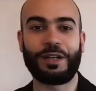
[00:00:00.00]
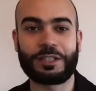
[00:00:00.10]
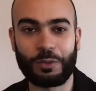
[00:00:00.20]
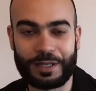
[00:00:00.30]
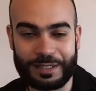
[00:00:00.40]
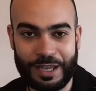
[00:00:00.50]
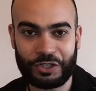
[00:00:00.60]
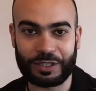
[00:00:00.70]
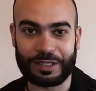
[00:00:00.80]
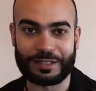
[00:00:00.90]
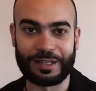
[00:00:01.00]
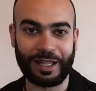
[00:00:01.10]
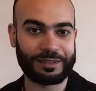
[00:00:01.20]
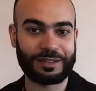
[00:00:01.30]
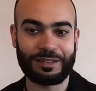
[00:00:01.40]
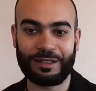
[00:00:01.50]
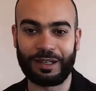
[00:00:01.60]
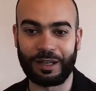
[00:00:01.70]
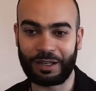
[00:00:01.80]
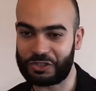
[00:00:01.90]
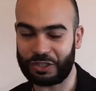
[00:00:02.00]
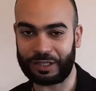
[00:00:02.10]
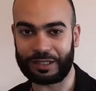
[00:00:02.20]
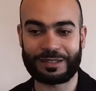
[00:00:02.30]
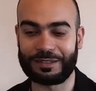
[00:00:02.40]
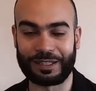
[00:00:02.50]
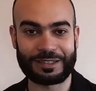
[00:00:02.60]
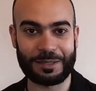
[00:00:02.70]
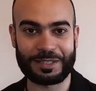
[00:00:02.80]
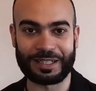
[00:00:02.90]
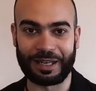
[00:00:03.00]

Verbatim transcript: actualization is not a luxury, it's not something